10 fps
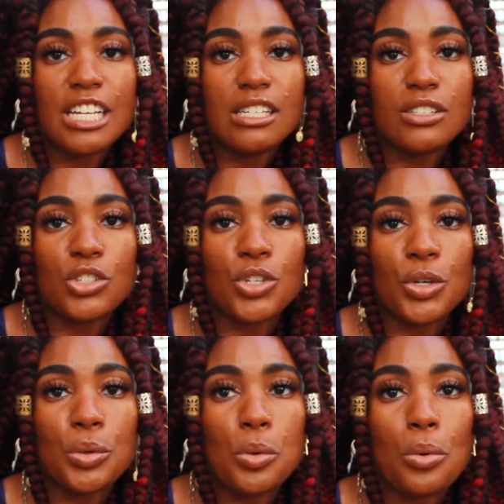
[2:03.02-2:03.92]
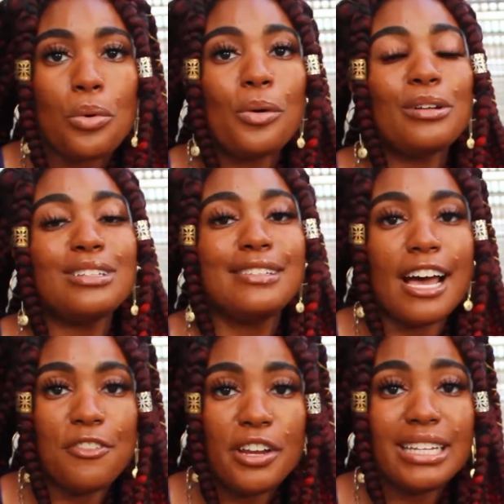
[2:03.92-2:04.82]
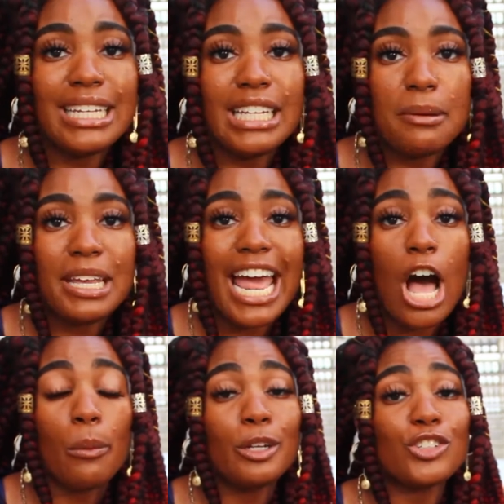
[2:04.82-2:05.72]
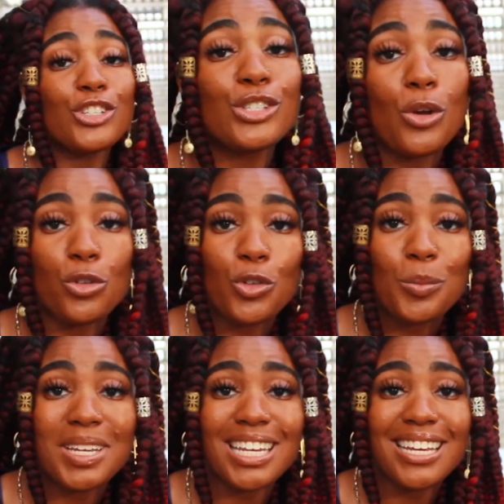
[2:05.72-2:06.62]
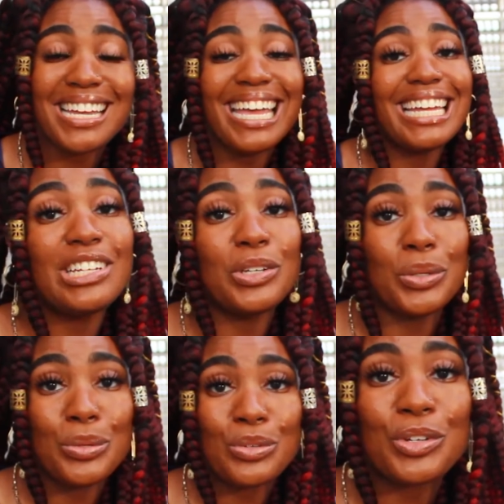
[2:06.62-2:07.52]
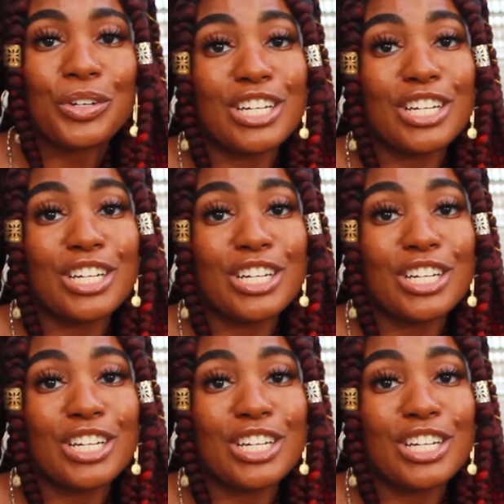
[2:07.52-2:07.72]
is to definitely limit how much social media and news you're